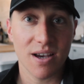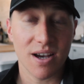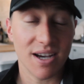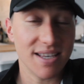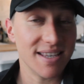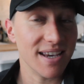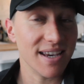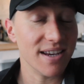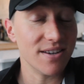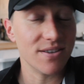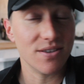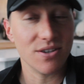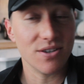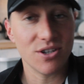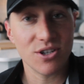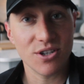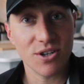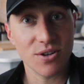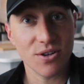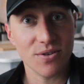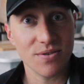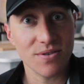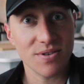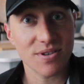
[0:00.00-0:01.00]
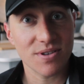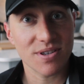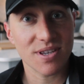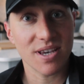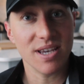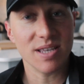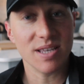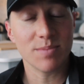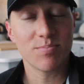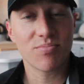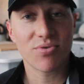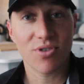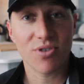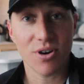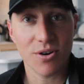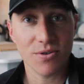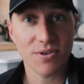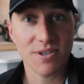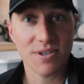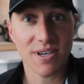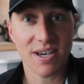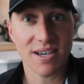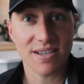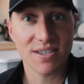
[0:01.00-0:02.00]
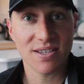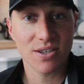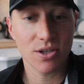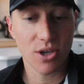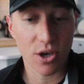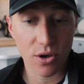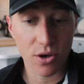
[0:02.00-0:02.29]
I say to the students, it's process.